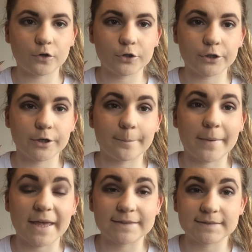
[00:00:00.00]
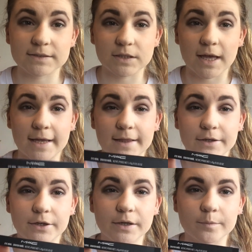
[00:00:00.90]
For pencil
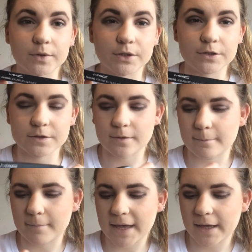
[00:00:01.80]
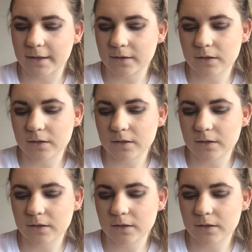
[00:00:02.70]
eyeliner, I'm going to use the MAC